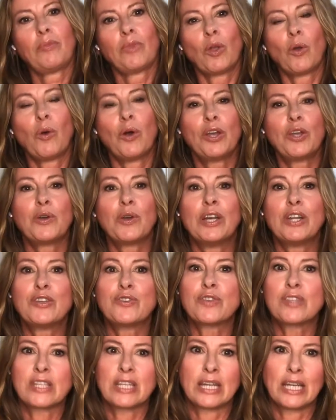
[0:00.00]
or you're
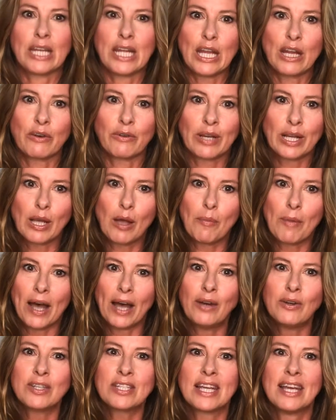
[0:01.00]
interested in hearing
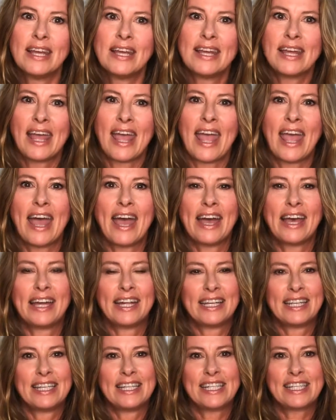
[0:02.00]
about.
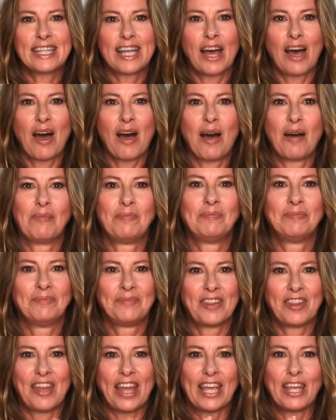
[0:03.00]
And
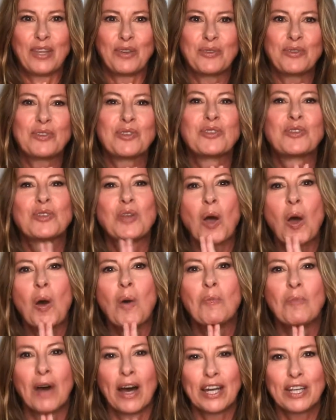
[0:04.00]
thank you so
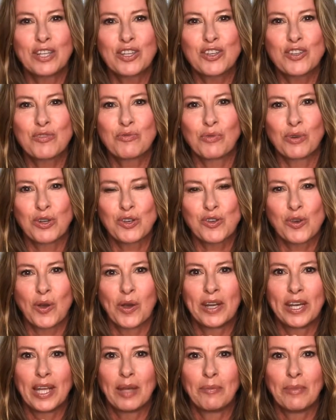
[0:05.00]
much for
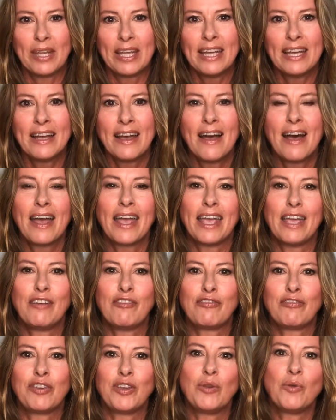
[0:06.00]
joining me.
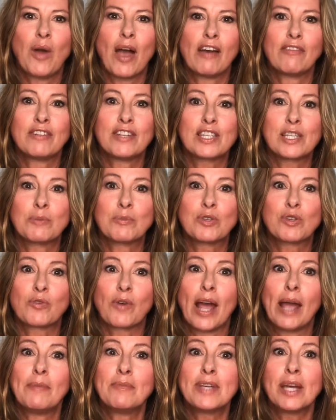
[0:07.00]
If you haven't
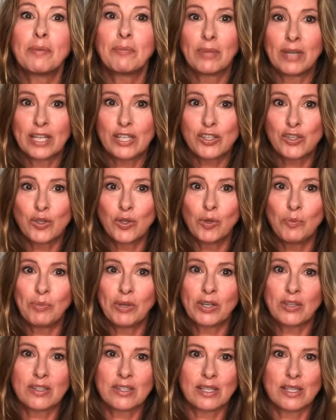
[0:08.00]
subscribed yet, please do,
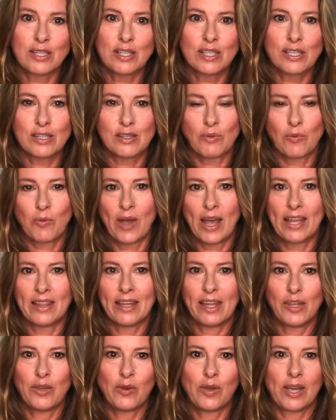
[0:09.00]
because this is the way
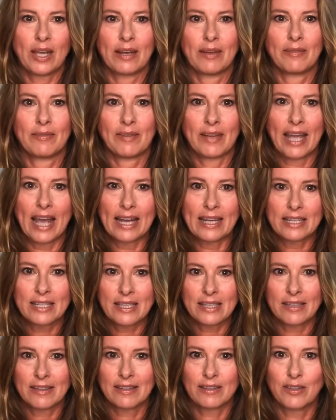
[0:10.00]
that you can
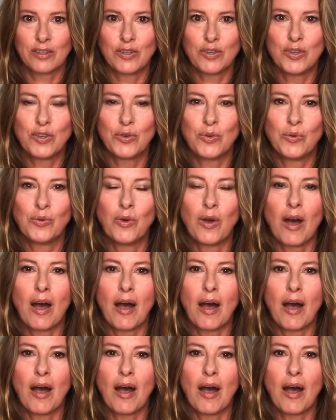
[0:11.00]
get the new